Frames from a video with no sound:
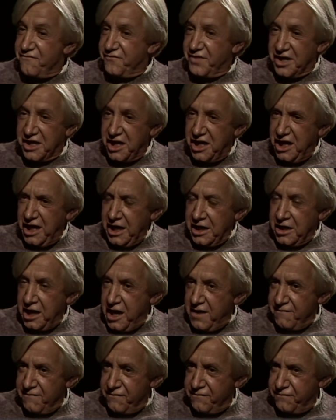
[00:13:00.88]
funny and
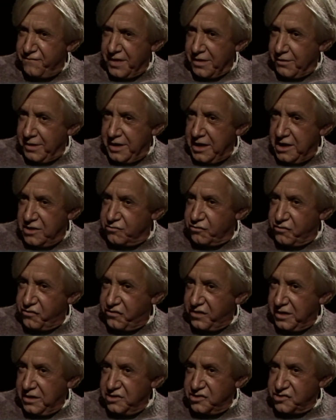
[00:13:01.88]
a very
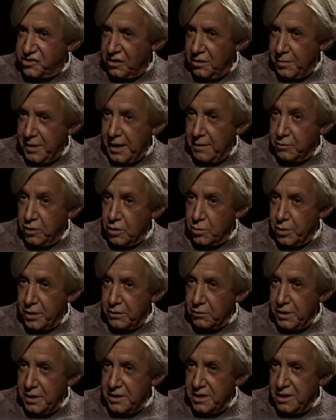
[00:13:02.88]
interesting gentleman I'm going to
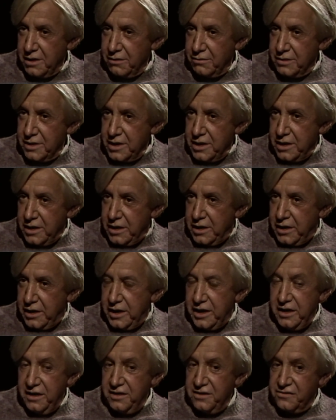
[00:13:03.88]
bring right now.
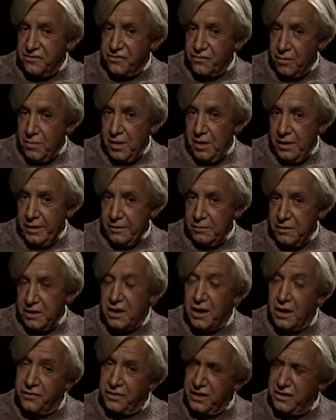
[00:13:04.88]
He is from Hollywood,
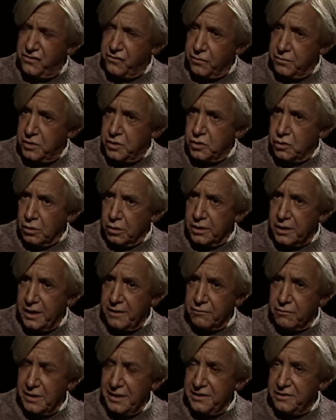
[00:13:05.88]
and I think he's from New York.
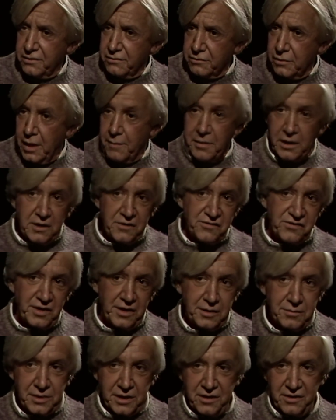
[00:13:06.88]
I really don't know. I'm not going to
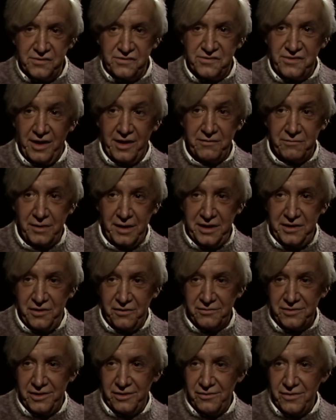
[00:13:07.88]
say because I really
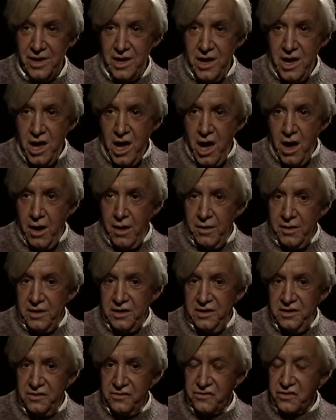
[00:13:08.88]
don't know. Uh,
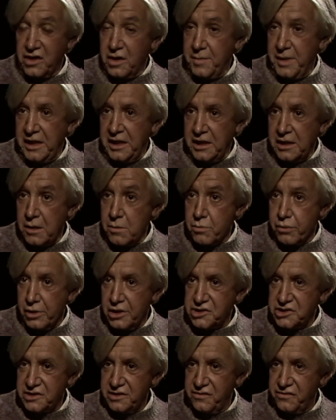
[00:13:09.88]
he is a comedian,
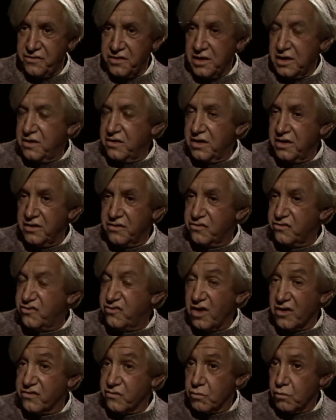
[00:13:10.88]
impressionist, and he is
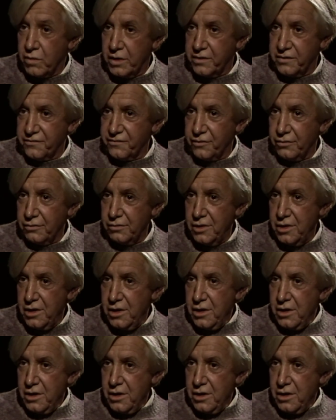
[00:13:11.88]
just wonderful.